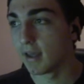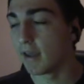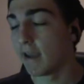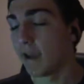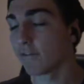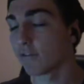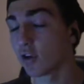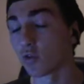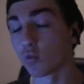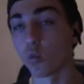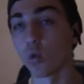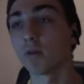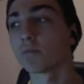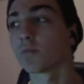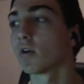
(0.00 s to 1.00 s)
If there's
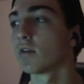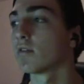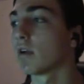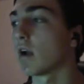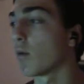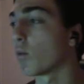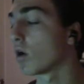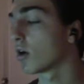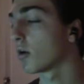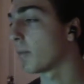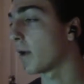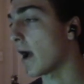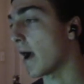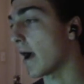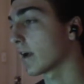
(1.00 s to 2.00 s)
one person I want
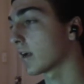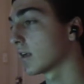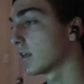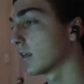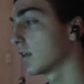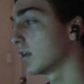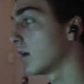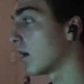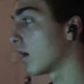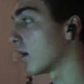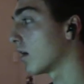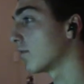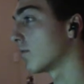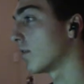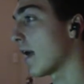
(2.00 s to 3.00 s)
to pack
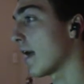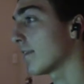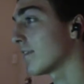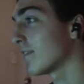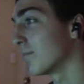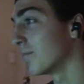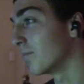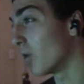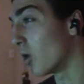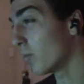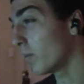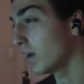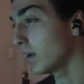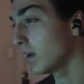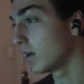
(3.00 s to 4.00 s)
at the
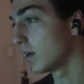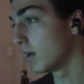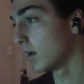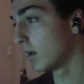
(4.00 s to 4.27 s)
moment,